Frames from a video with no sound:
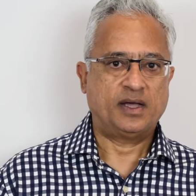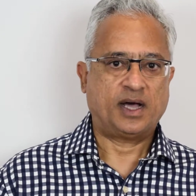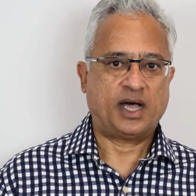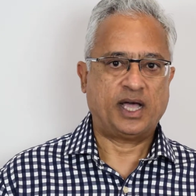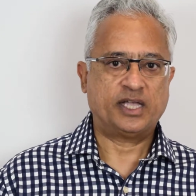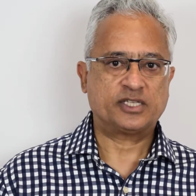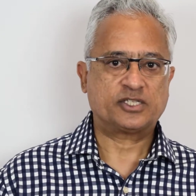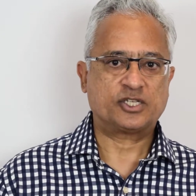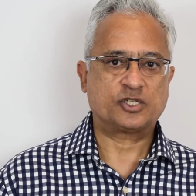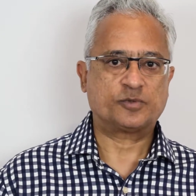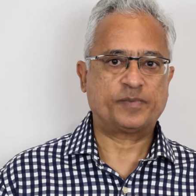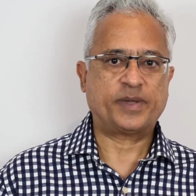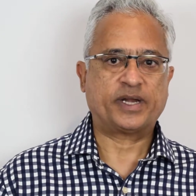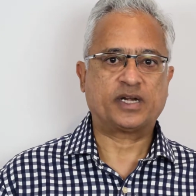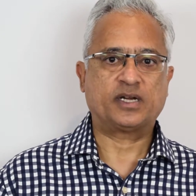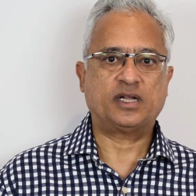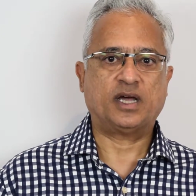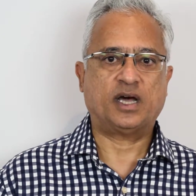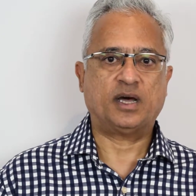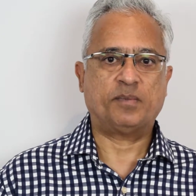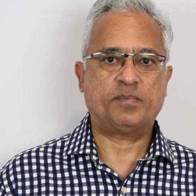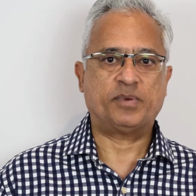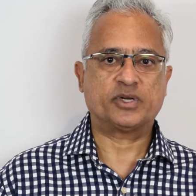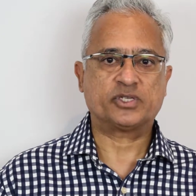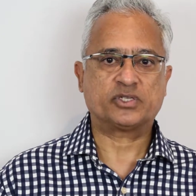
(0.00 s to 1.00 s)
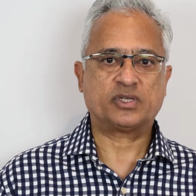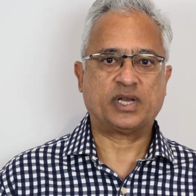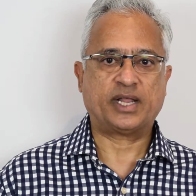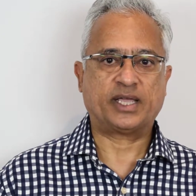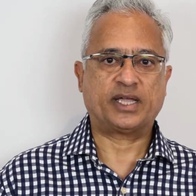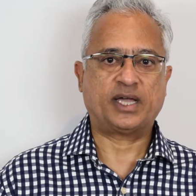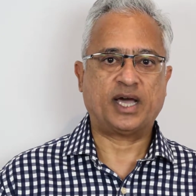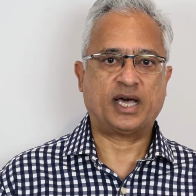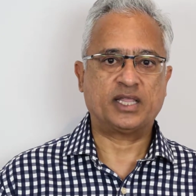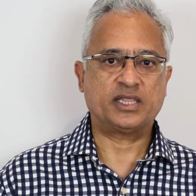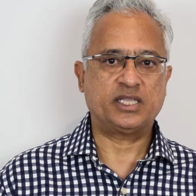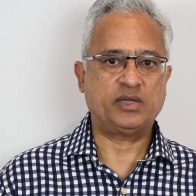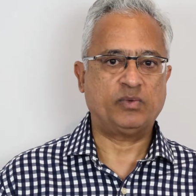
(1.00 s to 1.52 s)
I suspect a person like
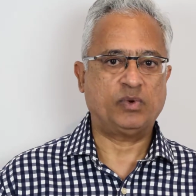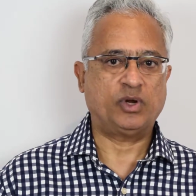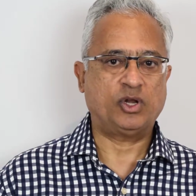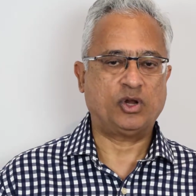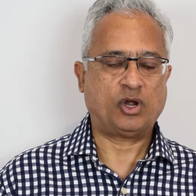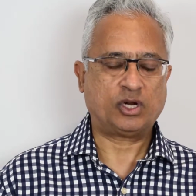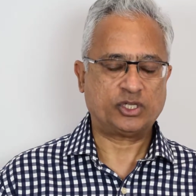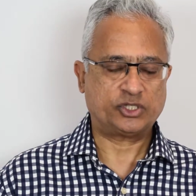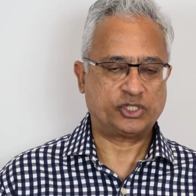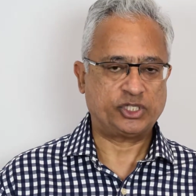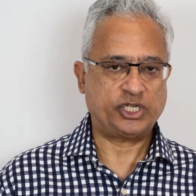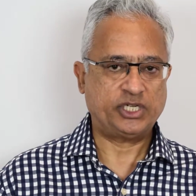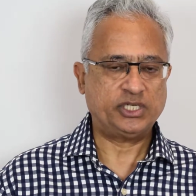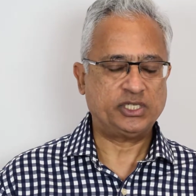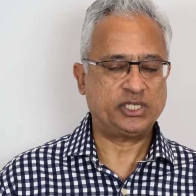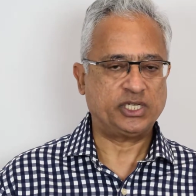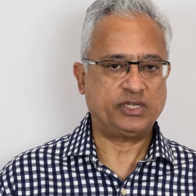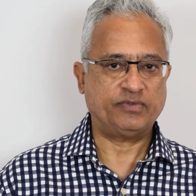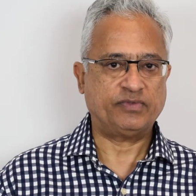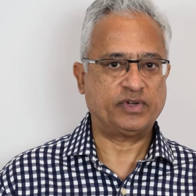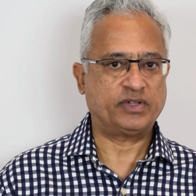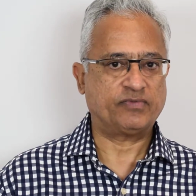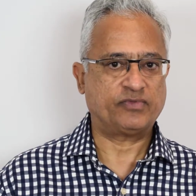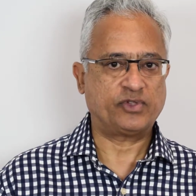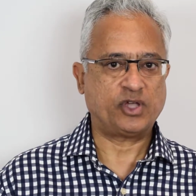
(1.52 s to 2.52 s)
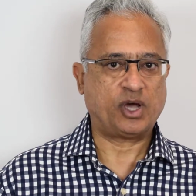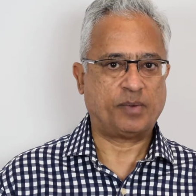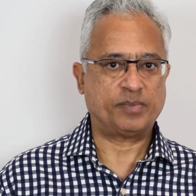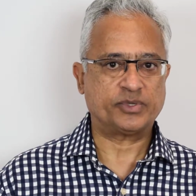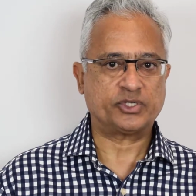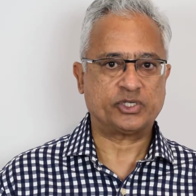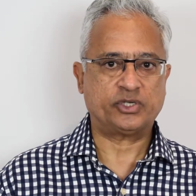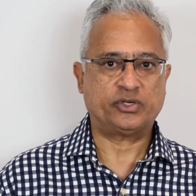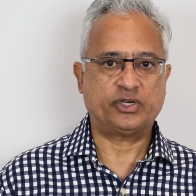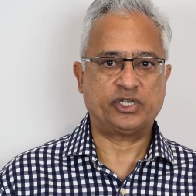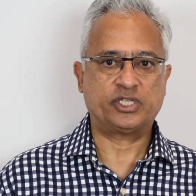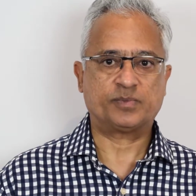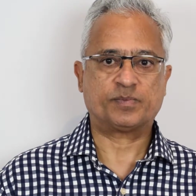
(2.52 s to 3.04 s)
Gandhi will not cheat even if the
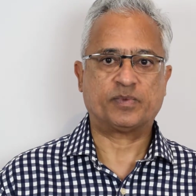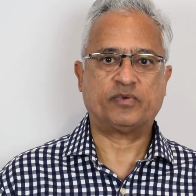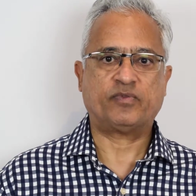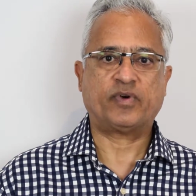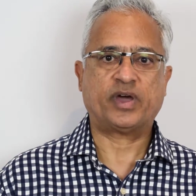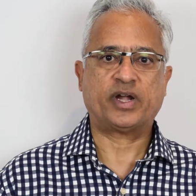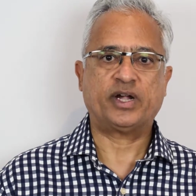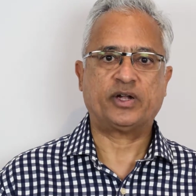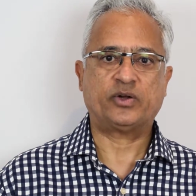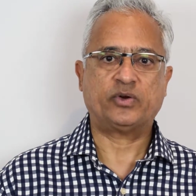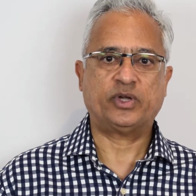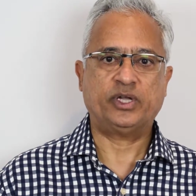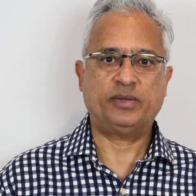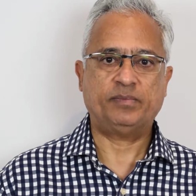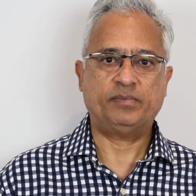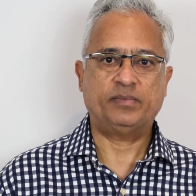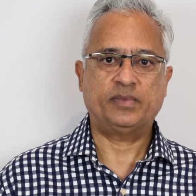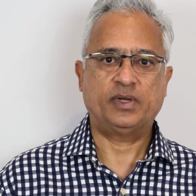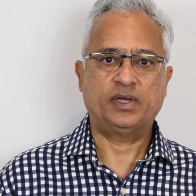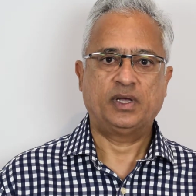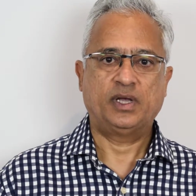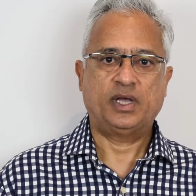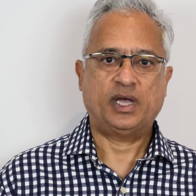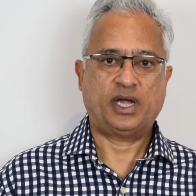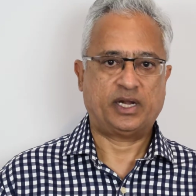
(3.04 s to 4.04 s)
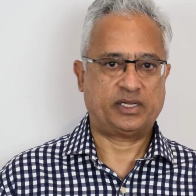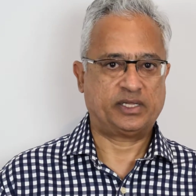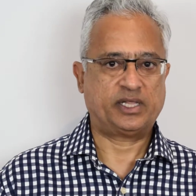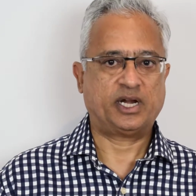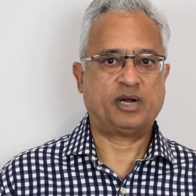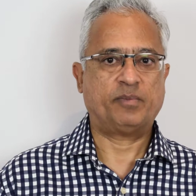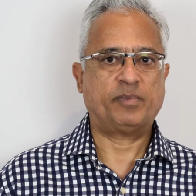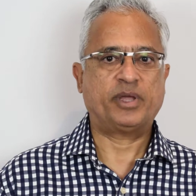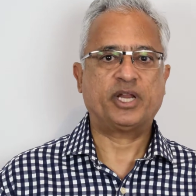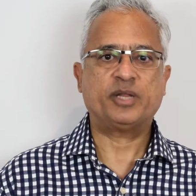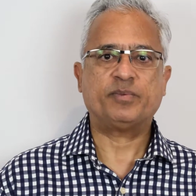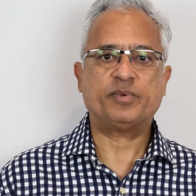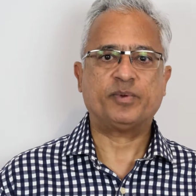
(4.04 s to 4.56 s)
opportunity is provided to him. And there
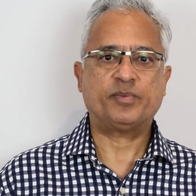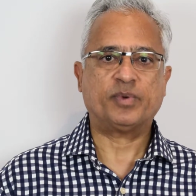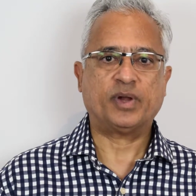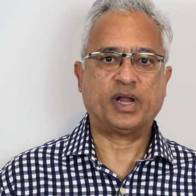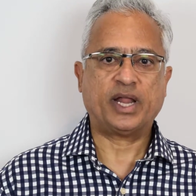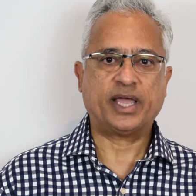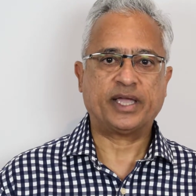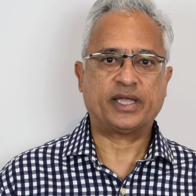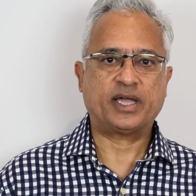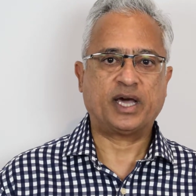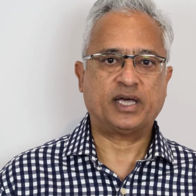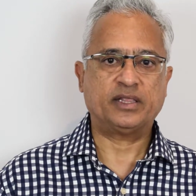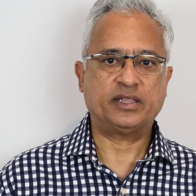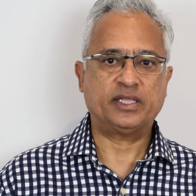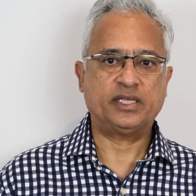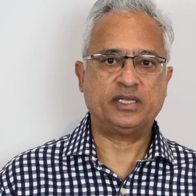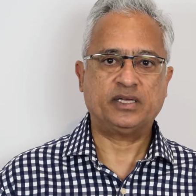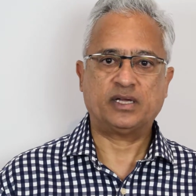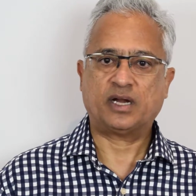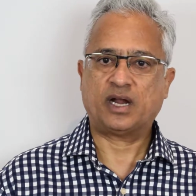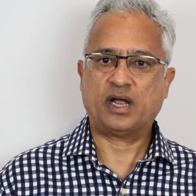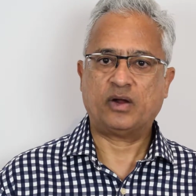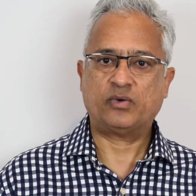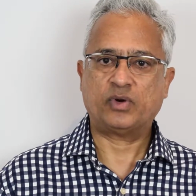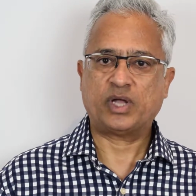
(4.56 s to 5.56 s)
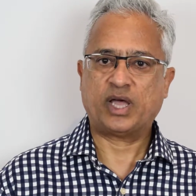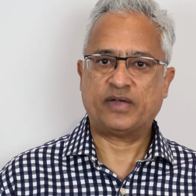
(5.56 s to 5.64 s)
are many people like Gandhi around.